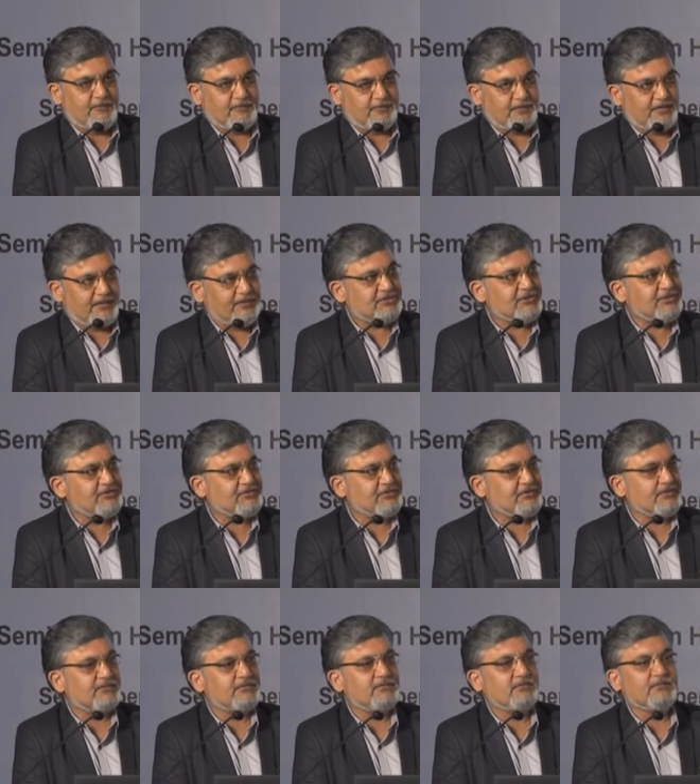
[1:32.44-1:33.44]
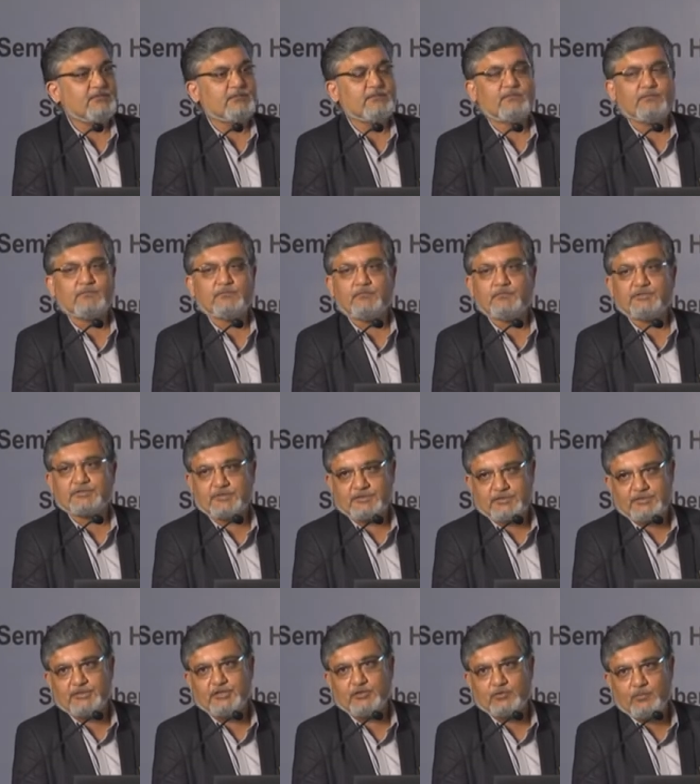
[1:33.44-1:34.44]
Ranjit, sir, Mr.
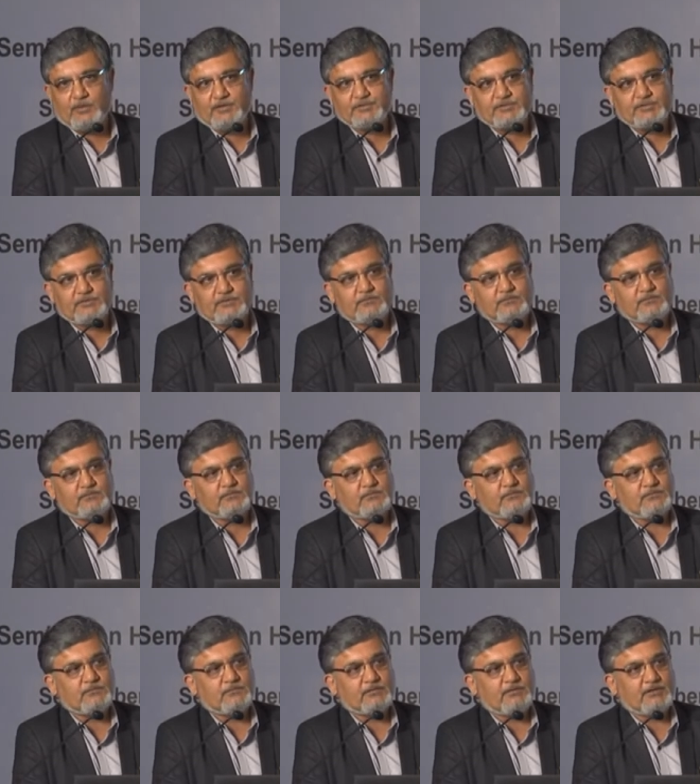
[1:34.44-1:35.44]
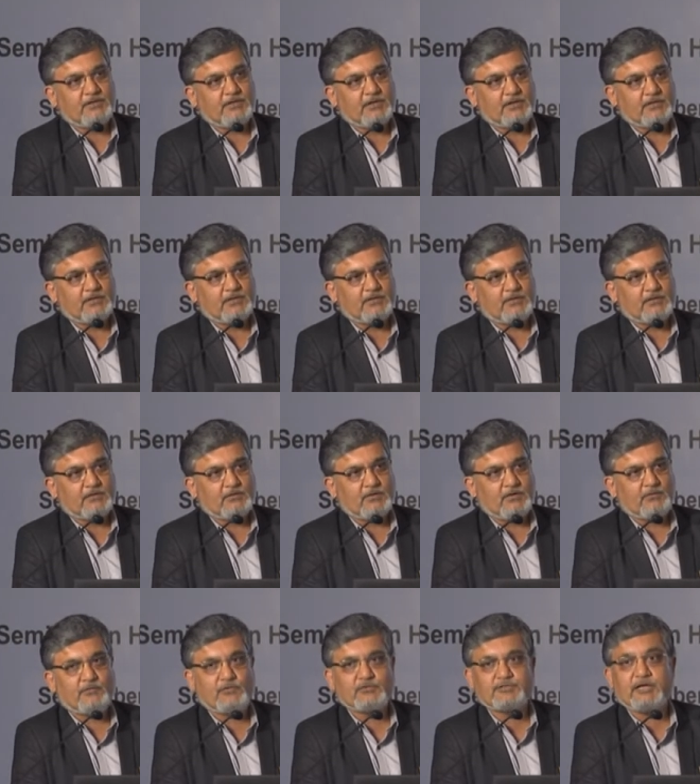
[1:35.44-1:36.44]
Satya Kumar, sir,
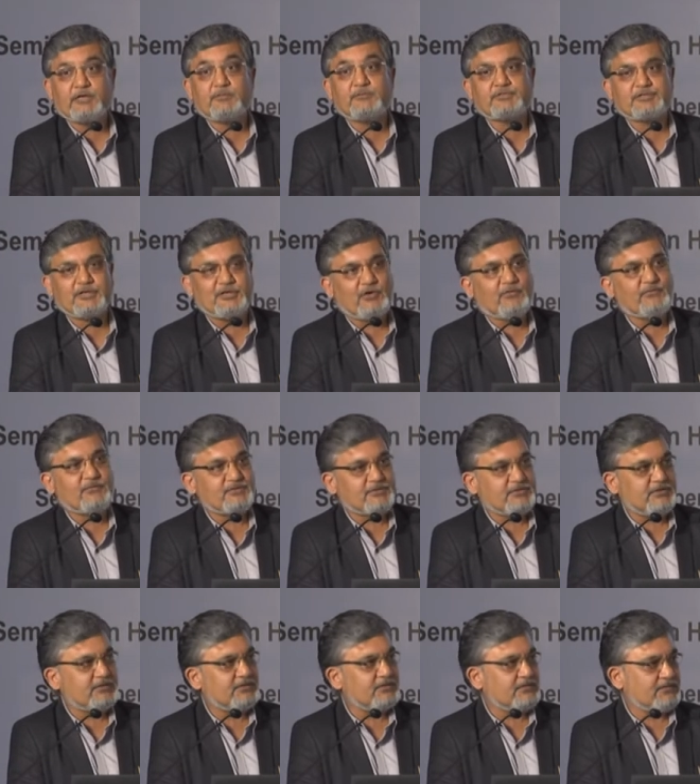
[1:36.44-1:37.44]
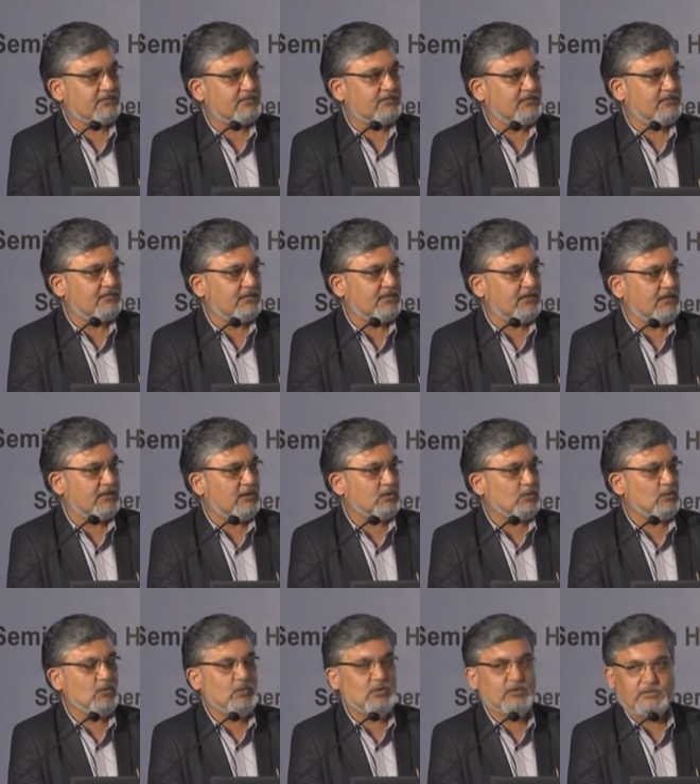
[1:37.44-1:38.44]
of course, administrative officer
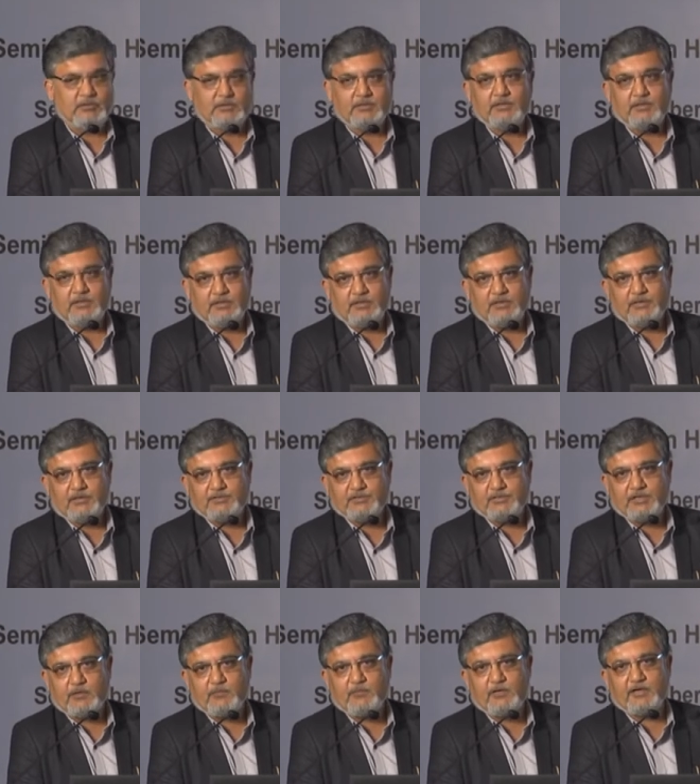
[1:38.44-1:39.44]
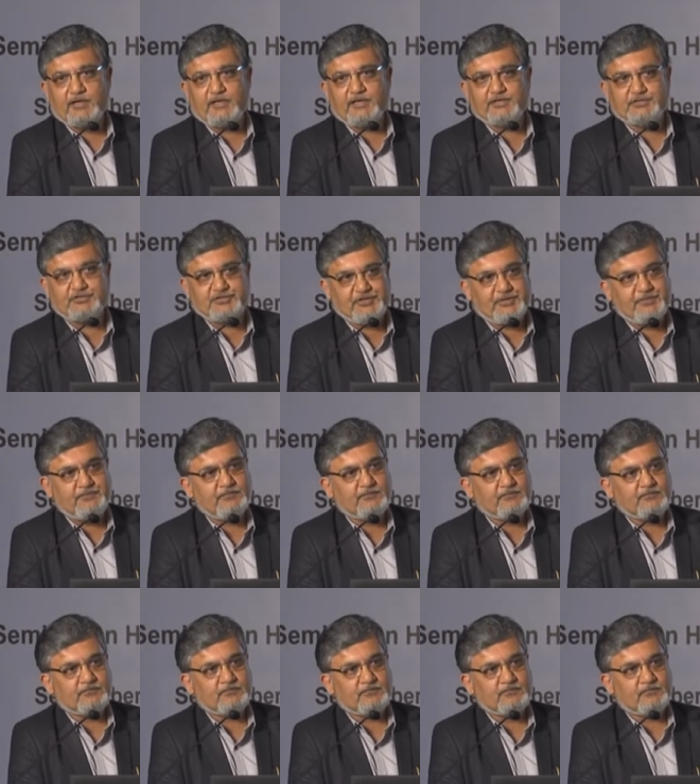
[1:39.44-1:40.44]
Atul Sharma and his team.
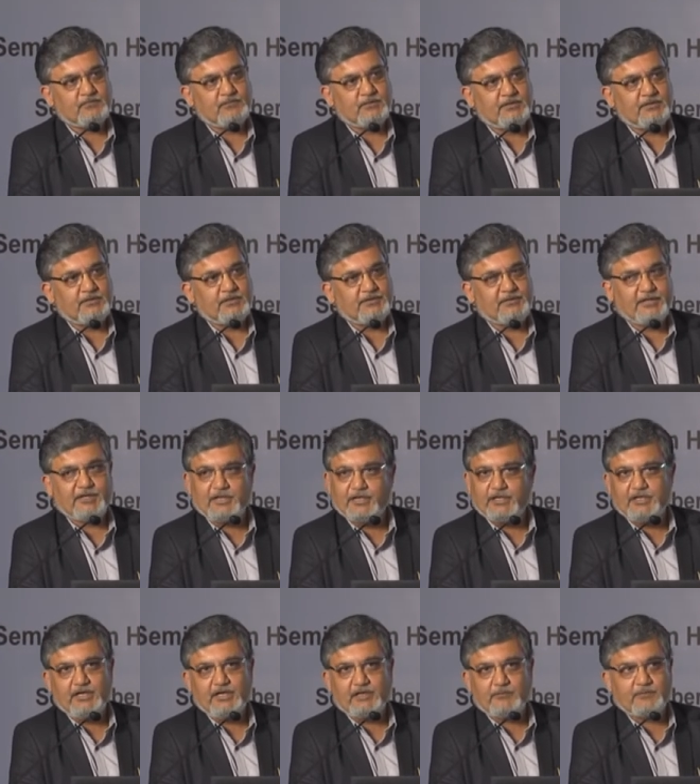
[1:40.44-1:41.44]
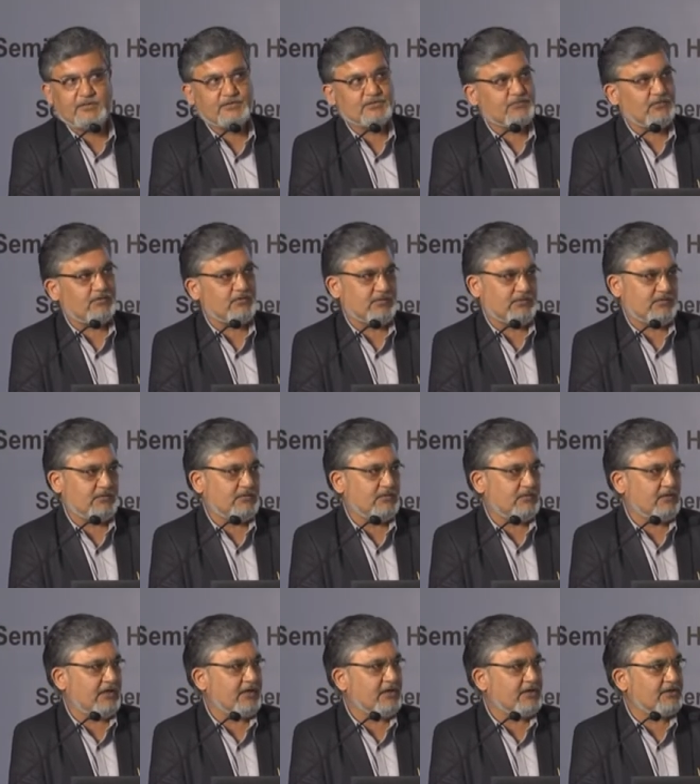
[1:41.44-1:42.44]
They really helped us for
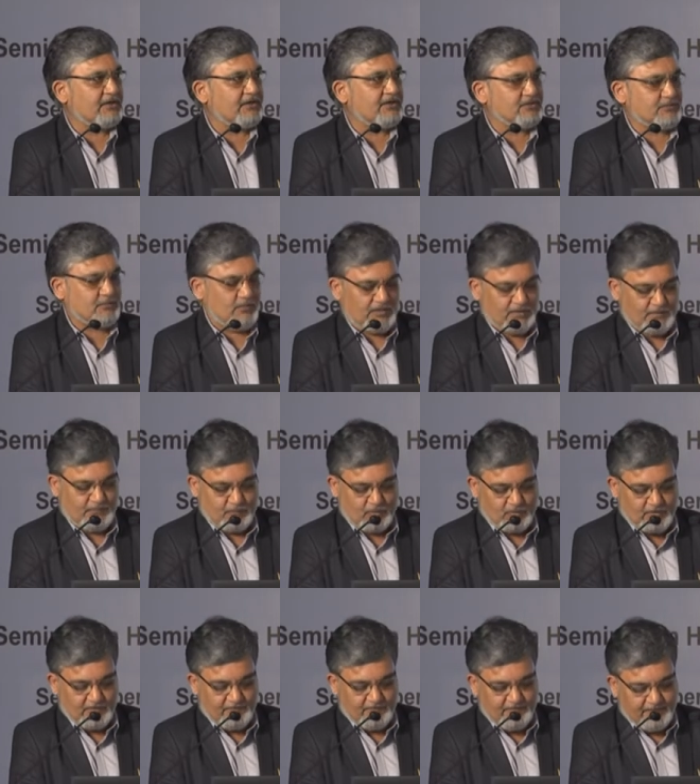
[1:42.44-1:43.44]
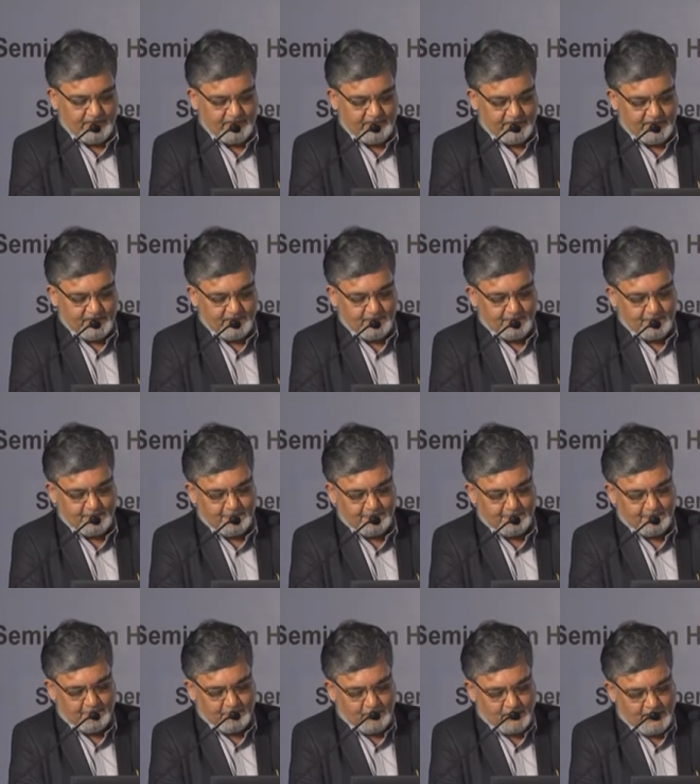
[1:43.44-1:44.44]
conducting this program very
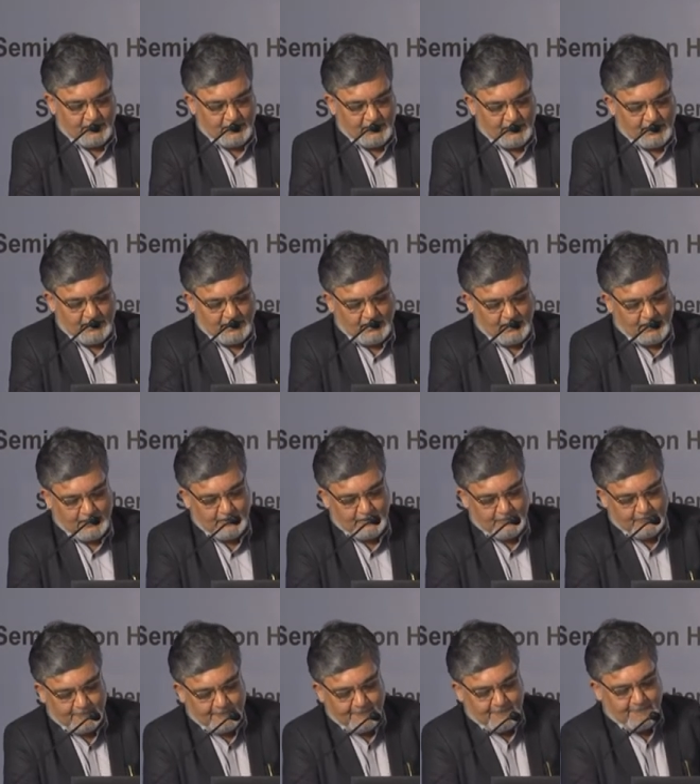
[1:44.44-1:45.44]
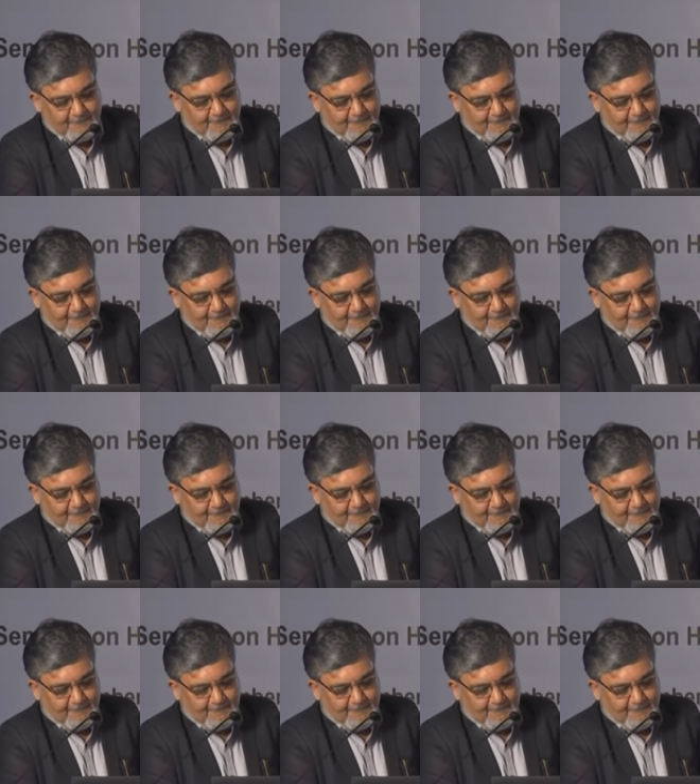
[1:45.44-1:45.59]
well.